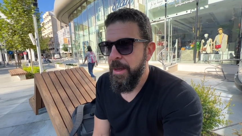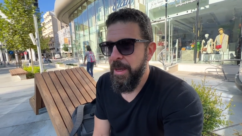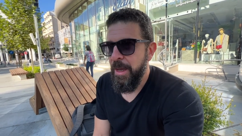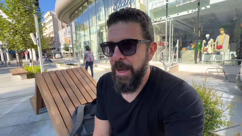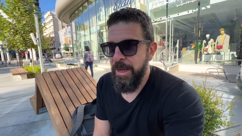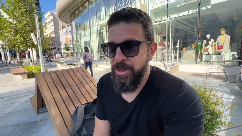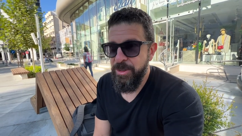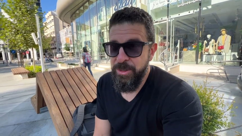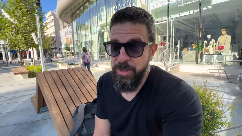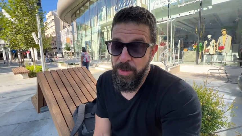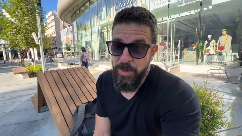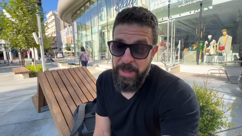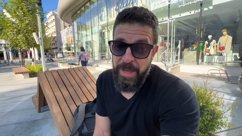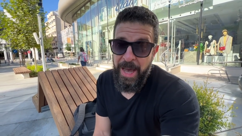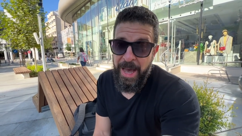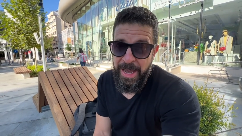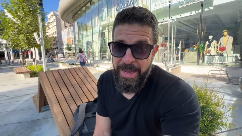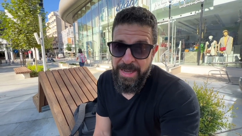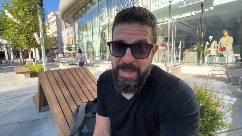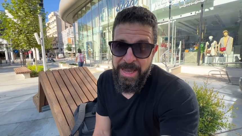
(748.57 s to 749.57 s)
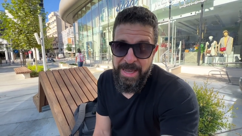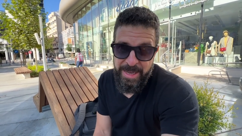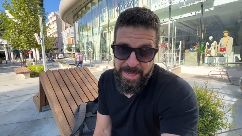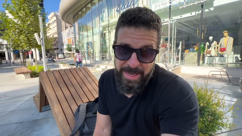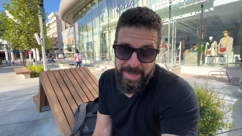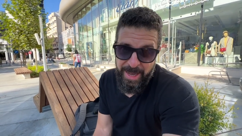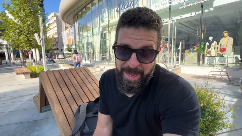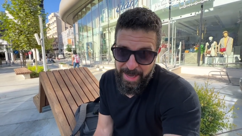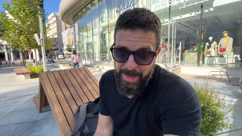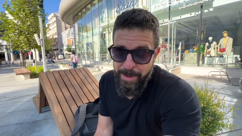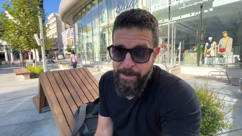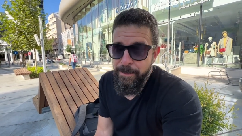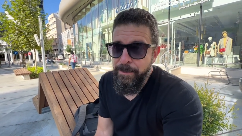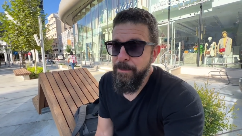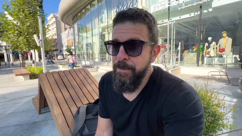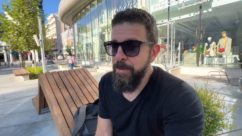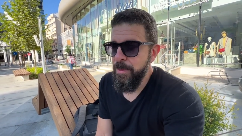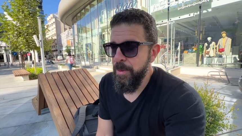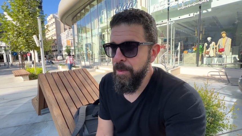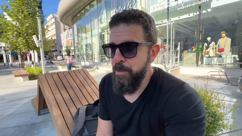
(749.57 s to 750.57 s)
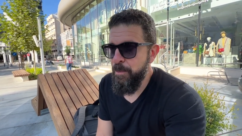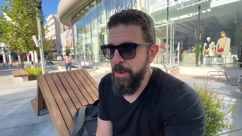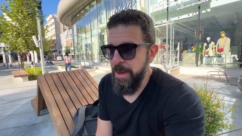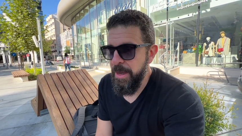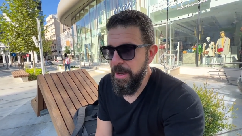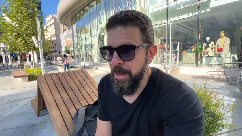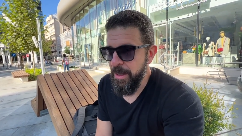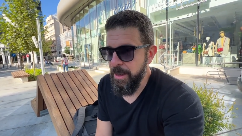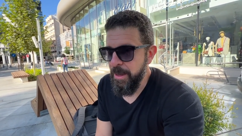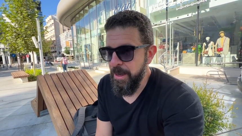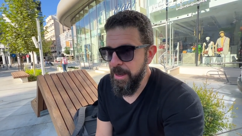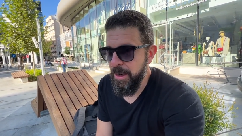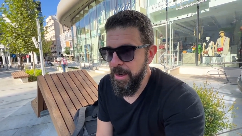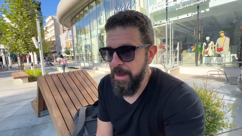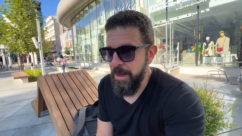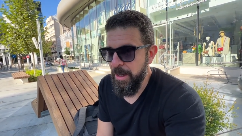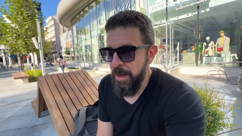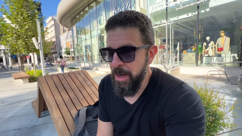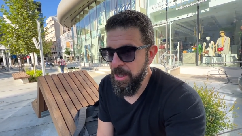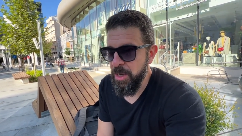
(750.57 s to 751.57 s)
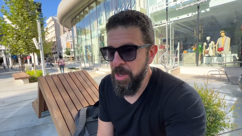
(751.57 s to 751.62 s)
And so the IAEA, being a